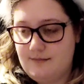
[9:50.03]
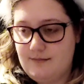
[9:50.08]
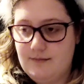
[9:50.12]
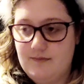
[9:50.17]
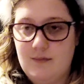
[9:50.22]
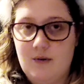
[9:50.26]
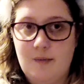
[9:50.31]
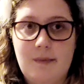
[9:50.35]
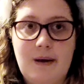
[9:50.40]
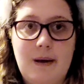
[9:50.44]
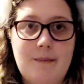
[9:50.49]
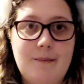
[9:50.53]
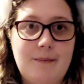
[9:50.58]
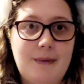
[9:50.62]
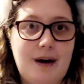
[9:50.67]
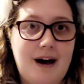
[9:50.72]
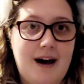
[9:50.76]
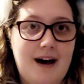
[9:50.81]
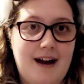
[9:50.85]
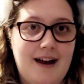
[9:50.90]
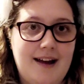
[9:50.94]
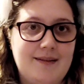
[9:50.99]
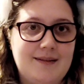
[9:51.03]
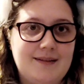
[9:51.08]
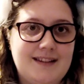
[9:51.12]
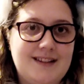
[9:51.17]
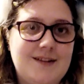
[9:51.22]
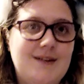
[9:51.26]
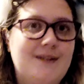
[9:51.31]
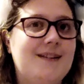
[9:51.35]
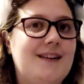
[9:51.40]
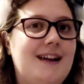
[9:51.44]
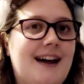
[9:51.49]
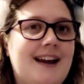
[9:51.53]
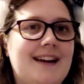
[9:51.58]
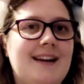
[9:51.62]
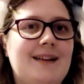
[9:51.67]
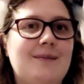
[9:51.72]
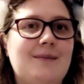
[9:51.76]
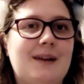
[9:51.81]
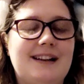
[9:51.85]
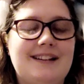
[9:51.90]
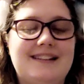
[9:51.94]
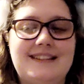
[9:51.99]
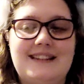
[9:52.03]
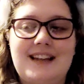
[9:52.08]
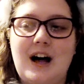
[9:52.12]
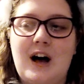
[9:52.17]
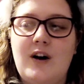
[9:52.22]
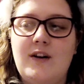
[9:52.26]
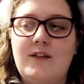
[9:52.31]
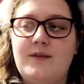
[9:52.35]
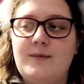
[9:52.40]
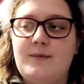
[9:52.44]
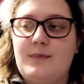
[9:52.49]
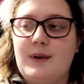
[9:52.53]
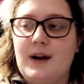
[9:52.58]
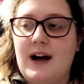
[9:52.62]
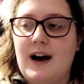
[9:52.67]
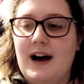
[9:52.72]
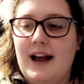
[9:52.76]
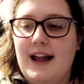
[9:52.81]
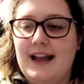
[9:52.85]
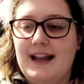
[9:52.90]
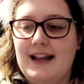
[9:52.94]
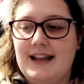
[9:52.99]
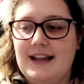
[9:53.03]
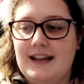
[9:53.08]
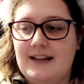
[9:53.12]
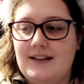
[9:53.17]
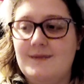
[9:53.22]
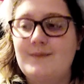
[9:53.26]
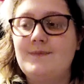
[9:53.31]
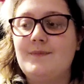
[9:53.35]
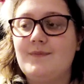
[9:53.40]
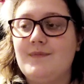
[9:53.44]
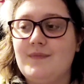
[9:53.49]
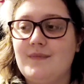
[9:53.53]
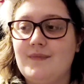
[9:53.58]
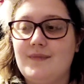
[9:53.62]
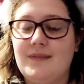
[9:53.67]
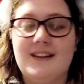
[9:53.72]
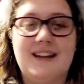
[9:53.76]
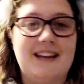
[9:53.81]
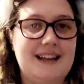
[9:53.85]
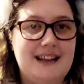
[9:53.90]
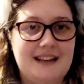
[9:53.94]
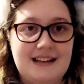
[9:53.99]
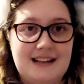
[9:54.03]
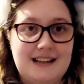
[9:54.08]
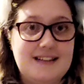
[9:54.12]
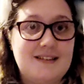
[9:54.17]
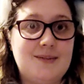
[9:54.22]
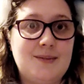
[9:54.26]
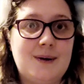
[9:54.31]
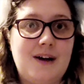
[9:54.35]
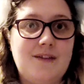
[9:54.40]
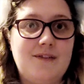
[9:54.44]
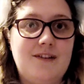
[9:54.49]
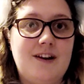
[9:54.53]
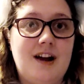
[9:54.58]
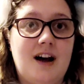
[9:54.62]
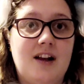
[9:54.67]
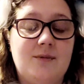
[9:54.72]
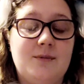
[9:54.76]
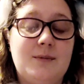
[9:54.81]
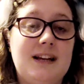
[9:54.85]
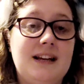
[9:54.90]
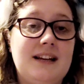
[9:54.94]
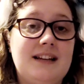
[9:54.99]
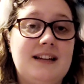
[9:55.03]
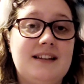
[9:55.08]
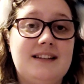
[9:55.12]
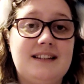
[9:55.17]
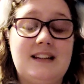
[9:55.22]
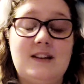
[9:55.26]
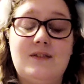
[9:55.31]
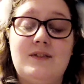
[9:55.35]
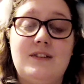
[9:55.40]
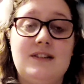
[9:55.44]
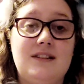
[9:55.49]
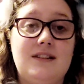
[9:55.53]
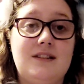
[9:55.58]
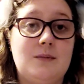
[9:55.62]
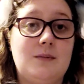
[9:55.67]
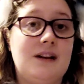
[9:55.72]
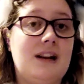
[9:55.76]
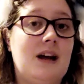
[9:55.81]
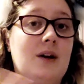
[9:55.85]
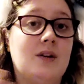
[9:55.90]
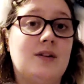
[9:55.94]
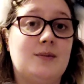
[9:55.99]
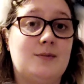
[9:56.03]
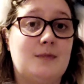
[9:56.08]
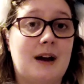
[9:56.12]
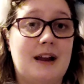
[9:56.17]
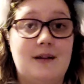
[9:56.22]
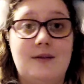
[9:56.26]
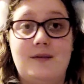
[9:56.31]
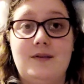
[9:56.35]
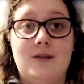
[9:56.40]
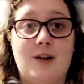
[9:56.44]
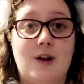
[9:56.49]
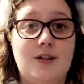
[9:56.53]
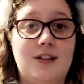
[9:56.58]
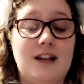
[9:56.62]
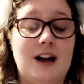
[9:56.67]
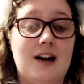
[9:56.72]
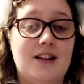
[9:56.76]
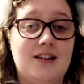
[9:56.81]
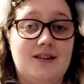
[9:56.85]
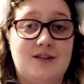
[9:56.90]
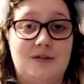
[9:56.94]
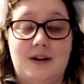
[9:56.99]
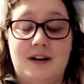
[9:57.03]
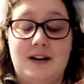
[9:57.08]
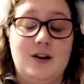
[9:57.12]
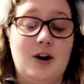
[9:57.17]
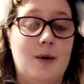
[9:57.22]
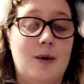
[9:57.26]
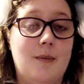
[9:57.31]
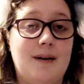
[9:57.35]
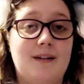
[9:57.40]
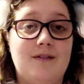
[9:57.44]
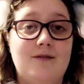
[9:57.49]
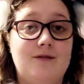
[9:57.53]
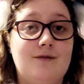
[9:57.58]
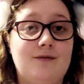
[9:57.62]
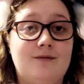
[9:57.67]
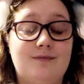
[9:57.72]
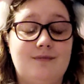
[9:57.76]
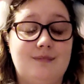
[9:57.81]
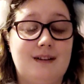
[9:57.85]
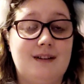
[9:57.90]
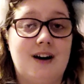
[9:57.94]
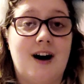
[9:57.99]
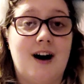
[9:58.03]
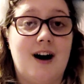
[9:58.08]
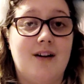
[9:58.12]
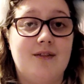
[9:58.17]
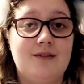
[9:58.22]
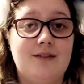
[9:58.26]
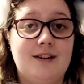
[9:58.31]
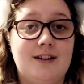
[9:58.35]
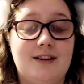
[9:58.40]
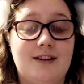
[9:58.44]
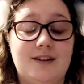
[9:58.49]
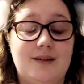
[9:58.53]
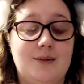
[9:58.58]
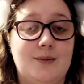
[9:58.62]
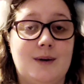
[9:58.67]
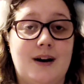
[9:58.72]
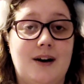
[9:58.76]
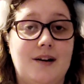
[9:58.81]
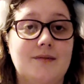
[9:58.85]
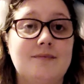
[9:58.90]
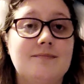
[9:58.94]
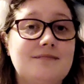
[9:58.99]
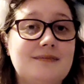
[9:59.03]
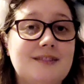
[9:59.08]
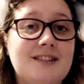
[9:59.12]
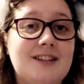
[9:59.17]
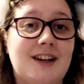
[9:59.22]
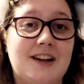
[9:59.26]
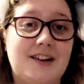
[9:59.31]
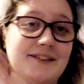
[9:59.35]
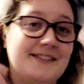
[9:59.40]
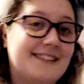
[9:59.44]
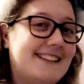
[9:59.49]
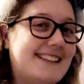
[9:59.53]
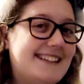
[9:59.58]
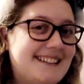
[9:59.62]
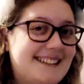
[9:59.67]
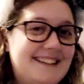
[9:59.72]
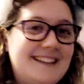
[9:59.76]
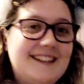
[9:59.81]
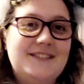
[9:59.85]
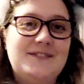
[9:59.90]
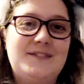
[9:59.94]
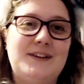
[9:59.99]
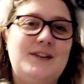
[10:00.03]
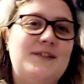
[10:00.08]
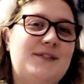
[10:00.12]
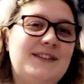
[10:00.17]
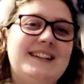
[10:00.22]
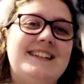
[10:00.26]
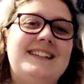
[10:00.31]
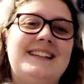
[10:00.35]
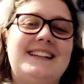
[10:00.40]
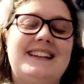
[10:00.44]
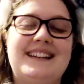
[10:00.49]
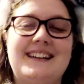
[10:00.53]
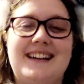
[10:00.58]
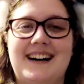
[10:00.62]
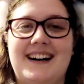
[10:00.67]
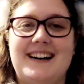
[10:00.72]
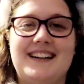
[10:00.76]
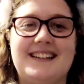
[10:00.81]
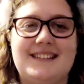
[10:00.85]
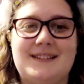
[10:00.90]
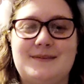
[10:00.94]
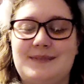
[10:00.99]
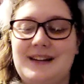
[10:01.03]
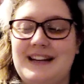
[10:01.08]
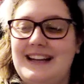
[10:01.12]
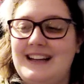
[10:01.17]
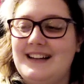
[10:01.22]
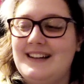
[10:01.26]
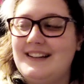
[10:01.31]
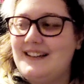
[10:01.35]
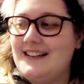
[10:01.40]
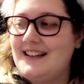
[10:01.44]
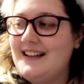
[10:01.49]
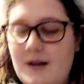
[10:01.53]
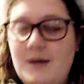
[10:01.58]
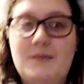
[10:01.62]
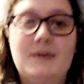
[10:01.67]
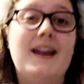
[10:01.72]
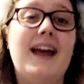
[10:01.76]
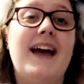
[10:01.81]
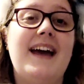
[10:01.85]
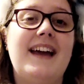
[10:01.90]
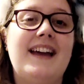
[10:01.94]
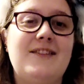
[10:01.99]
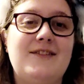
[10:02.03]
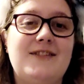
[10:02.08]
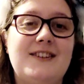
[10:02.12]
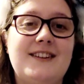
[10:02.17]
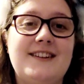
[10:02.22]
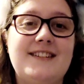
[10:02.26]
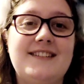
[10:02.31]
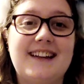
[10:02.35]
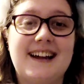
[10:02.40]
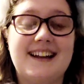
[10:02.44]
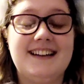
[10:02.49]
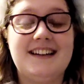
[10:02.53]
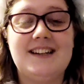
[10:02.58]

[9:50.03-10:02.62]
remember, I'm still learning myself, but it is worth an ask, because even someone else might know the answer and comment after as well. So feel free to ask me. But yeah, if you like